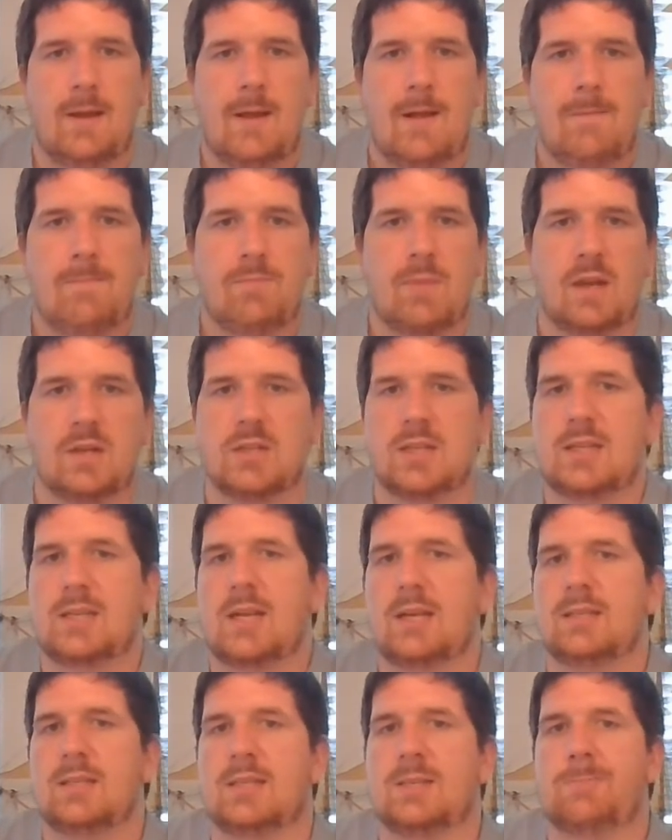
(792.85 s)
Now, just
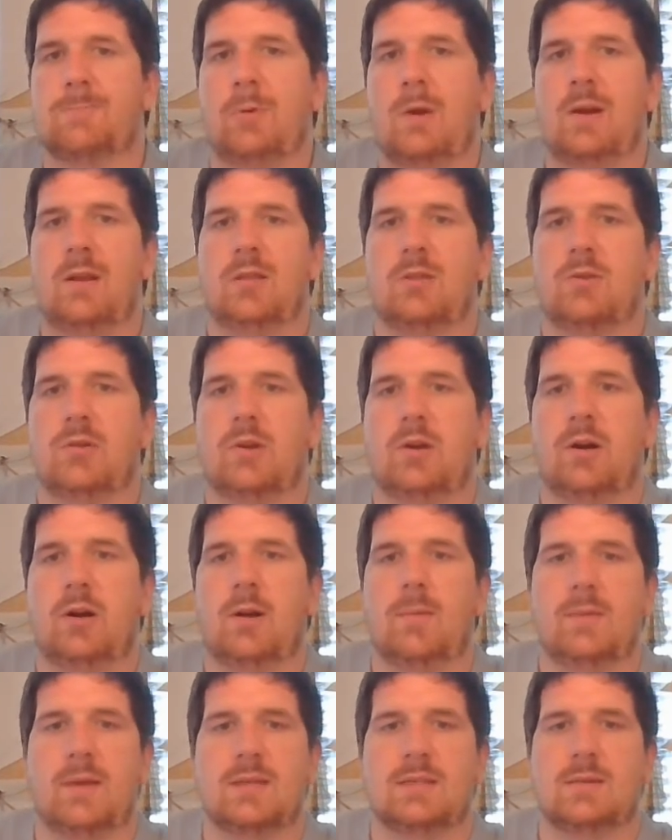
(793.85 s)
because it's spreading through
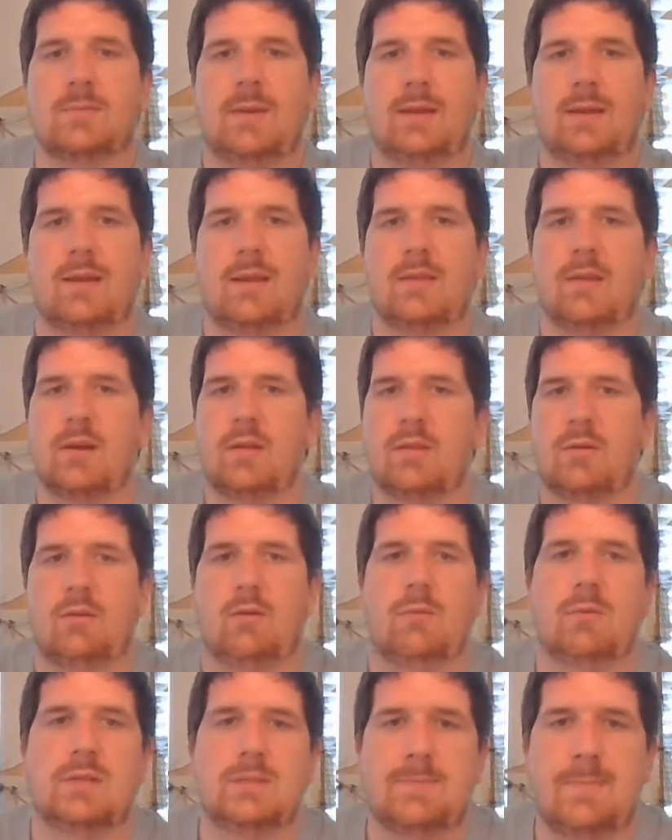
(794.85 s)
Europe doesn't mean that they're the only
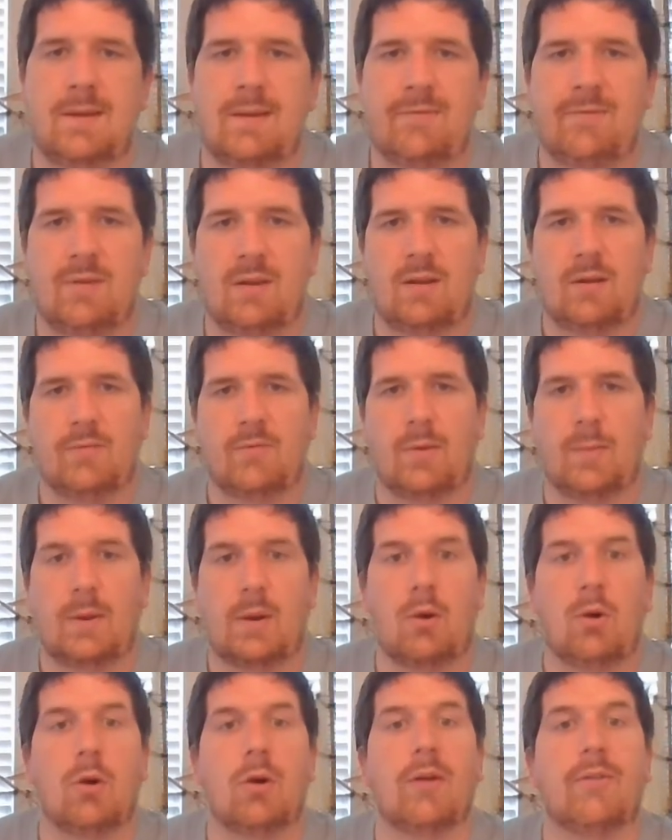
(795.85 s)
ones benefiting from it
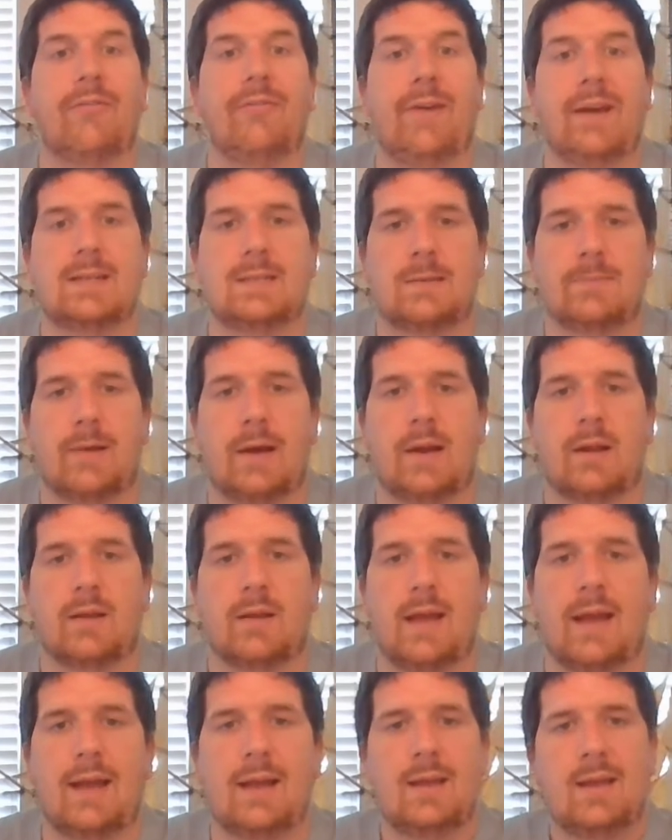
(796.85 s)
or affected by it,
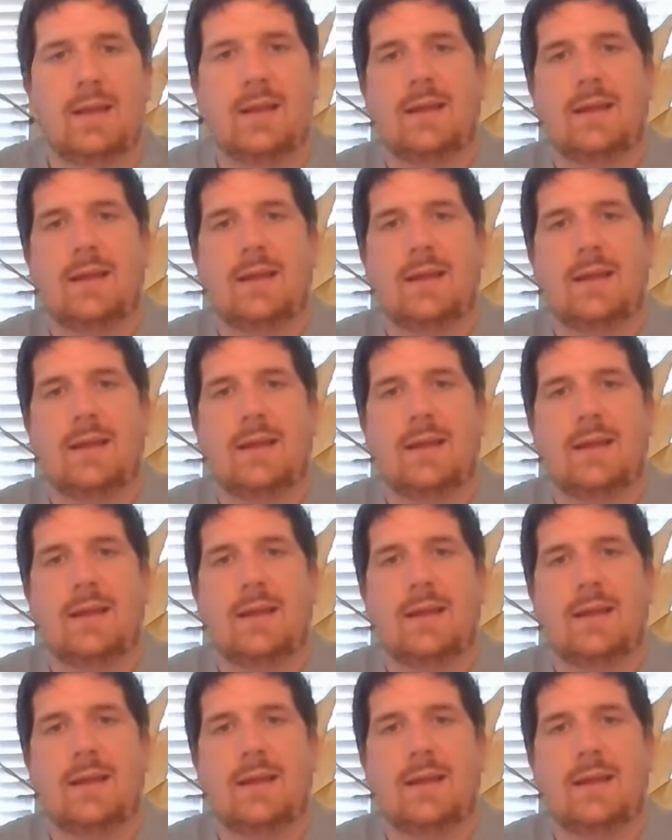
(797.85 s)
okay?